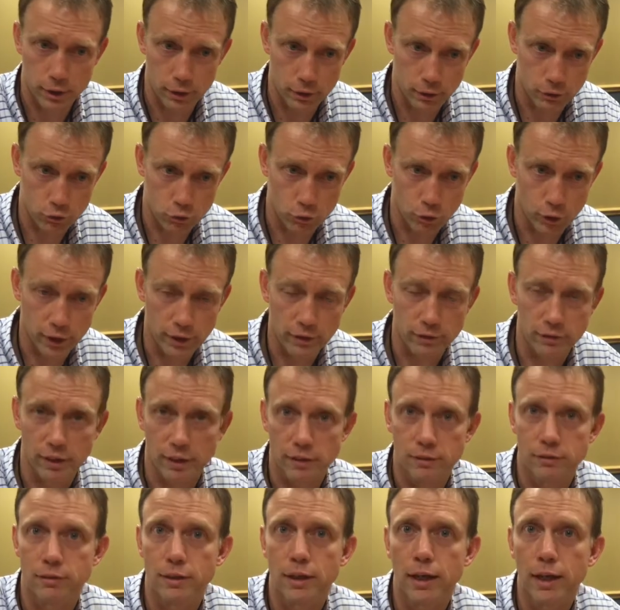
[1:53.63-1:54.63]
In
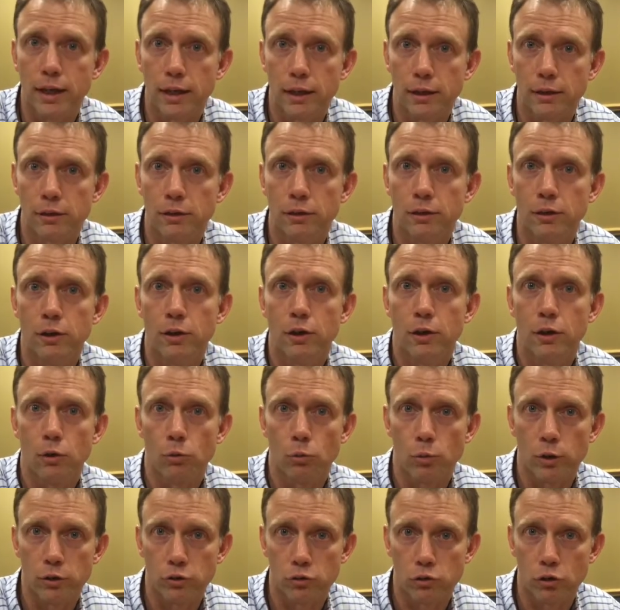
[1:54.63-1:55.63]
2016,
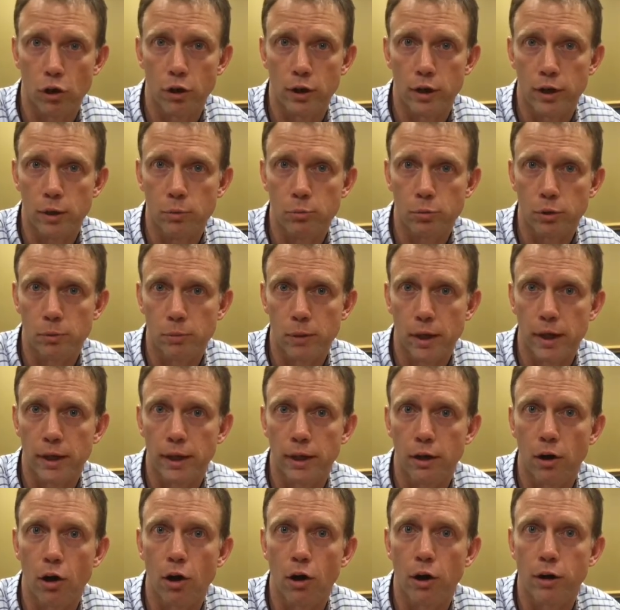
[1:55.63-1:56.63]
we started
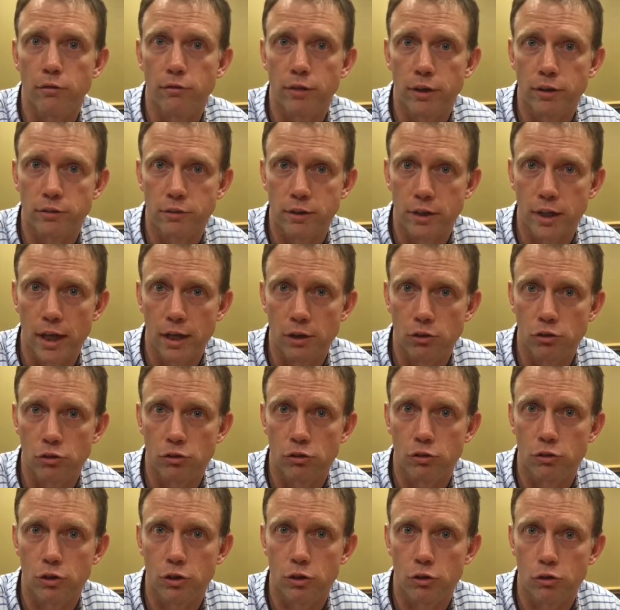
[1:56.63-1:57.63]
implementing our
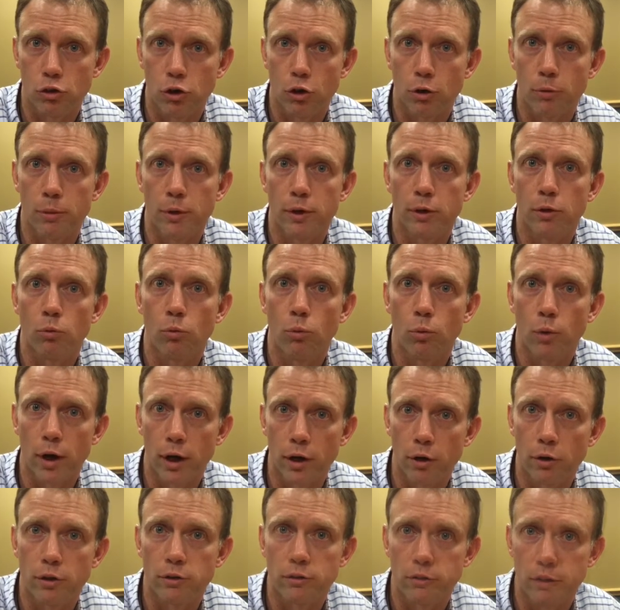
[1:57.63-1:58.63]
investigation to determine
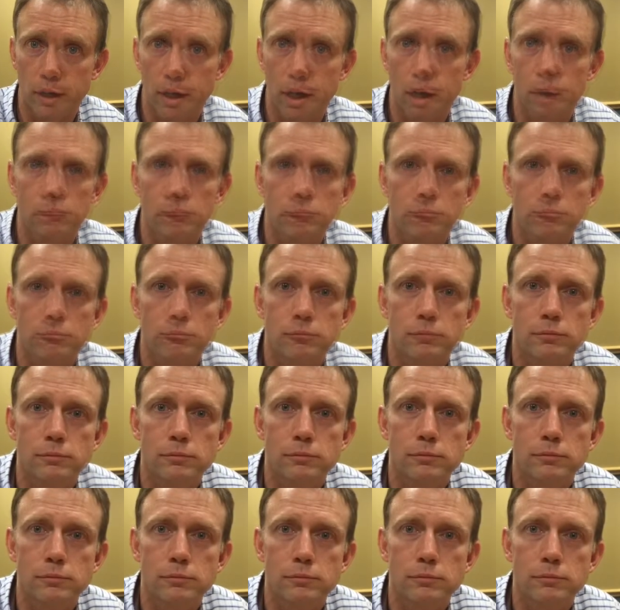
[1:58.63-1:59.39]
where is it coming from.